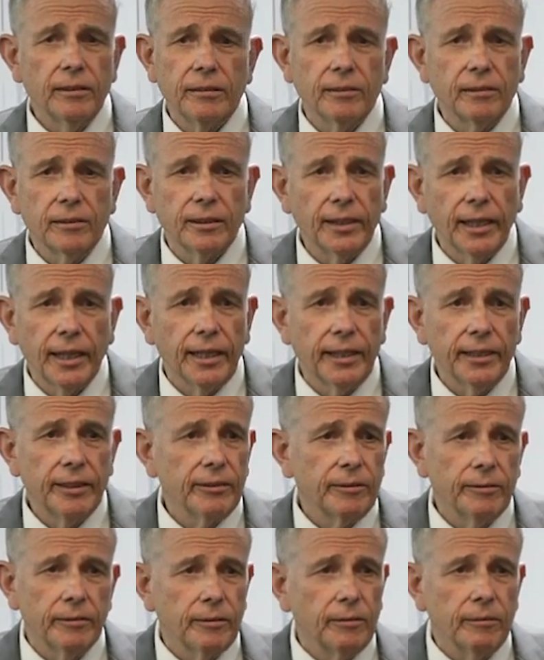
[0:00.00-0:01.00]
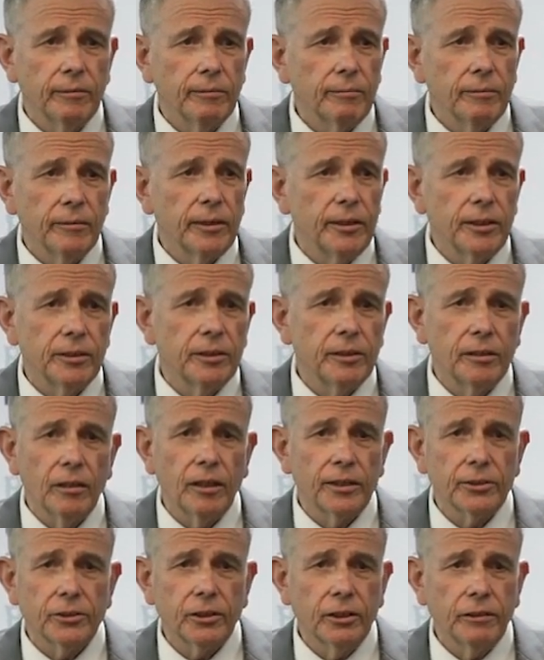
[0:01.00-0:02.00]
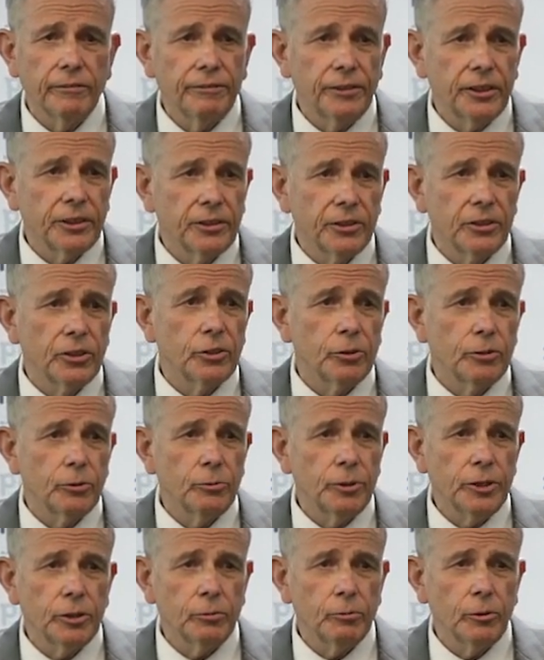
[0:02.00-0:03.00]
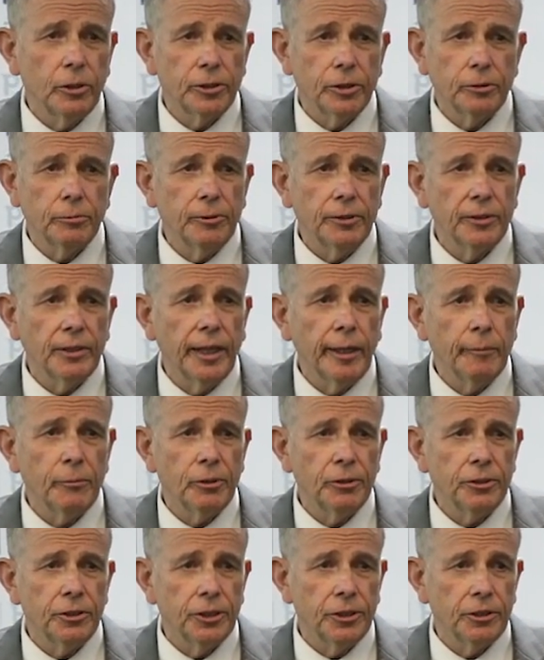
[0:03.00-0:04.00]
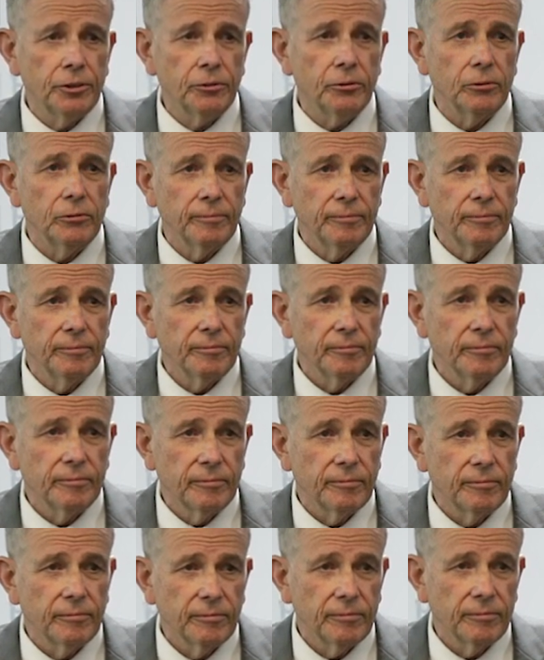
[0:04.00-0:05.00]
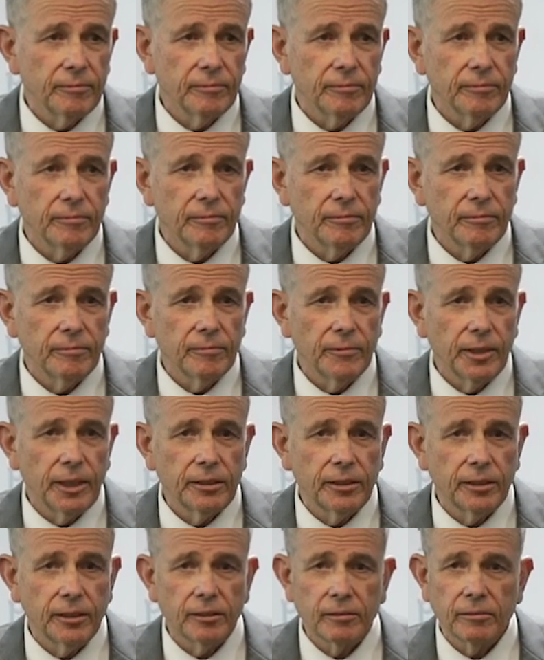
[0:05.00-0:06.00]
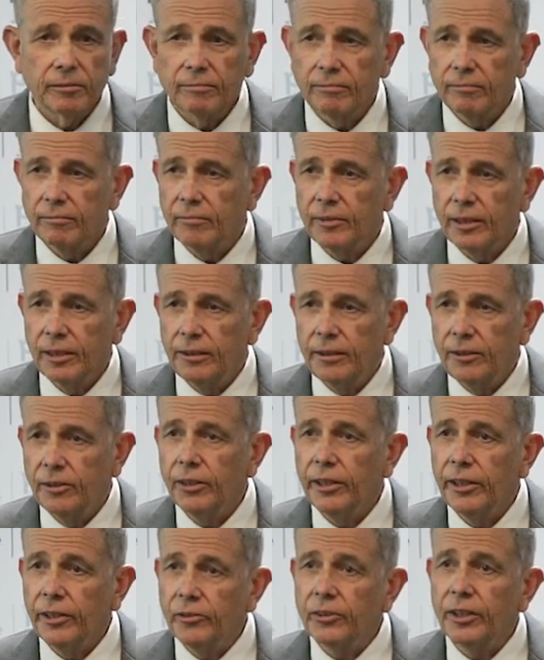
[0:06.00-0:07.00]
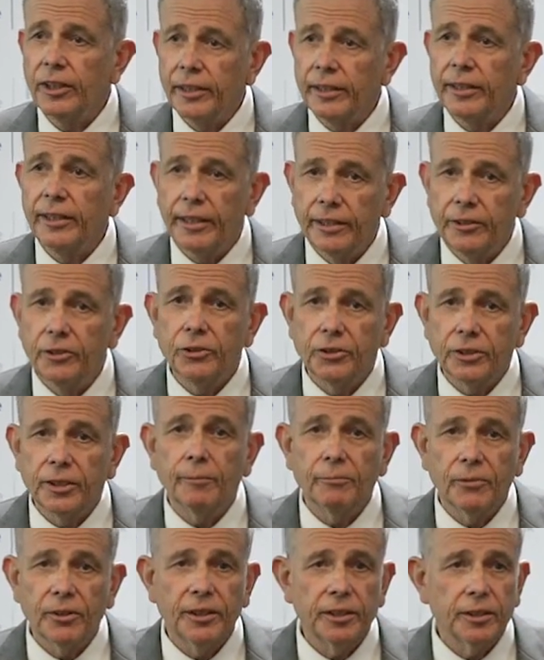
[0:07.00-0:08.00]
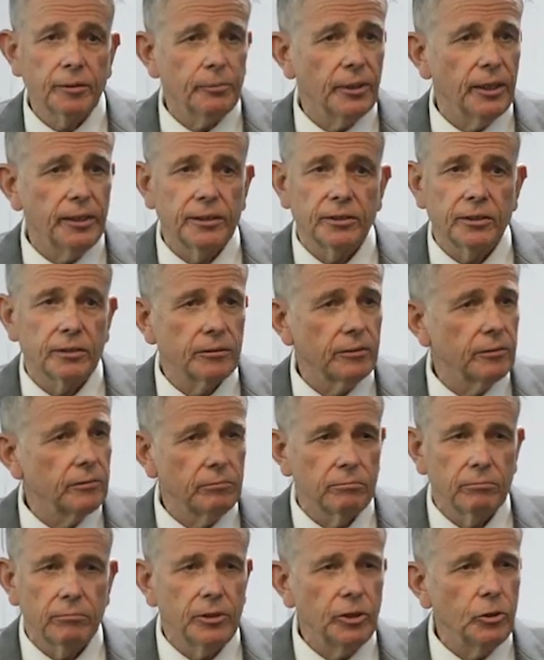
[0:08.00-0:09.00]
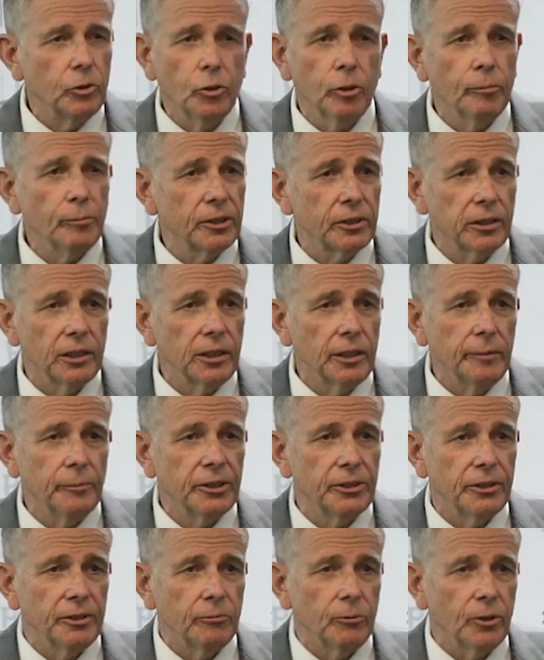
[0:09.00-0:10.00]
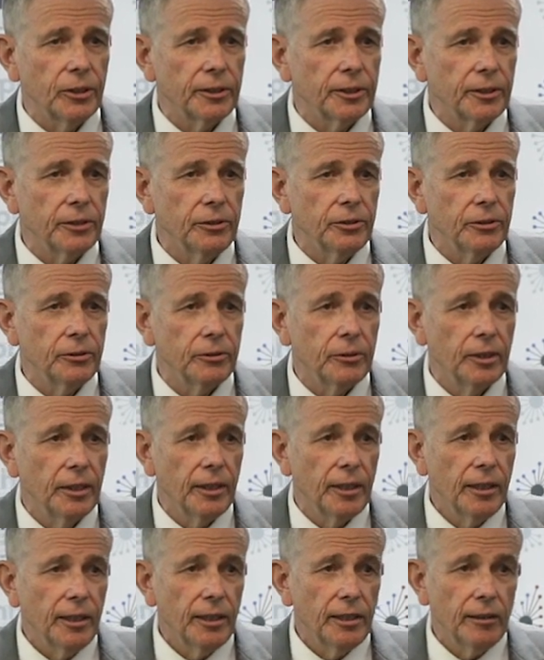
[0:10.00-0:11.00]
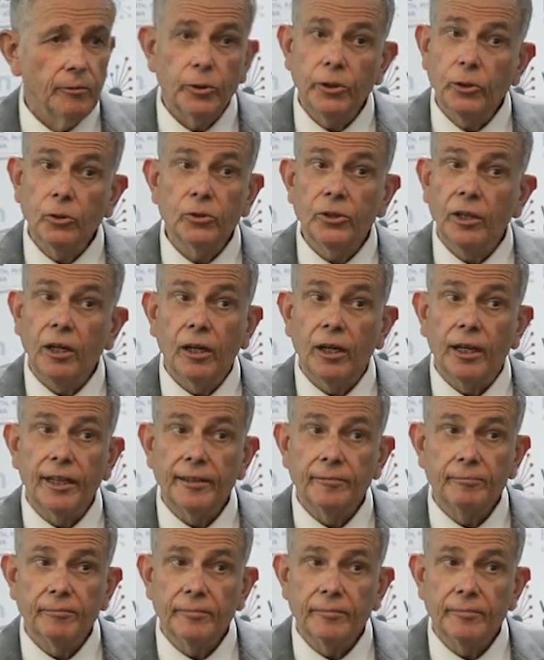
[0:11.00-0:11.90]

today is like trying to fix a Swiss watch with a hammer and chisel. That's, healthcare can do some things, but it's enormously limited in what it can do. We all die.